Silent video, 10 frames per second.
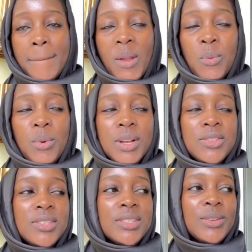We were
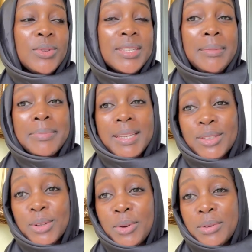just on something.
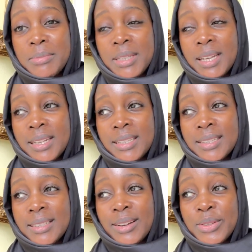She called me and
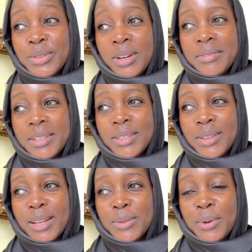I was driving, so I
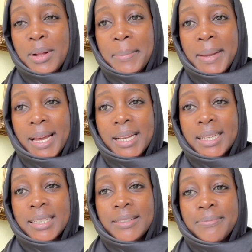had to call her back.
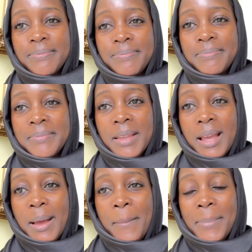
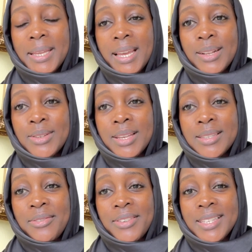But yeah, today's the
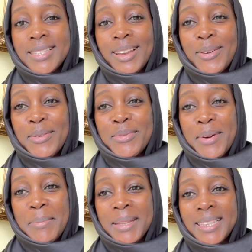first day of
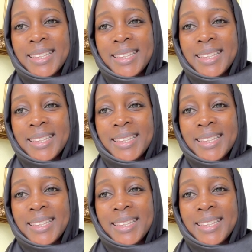Ramadan.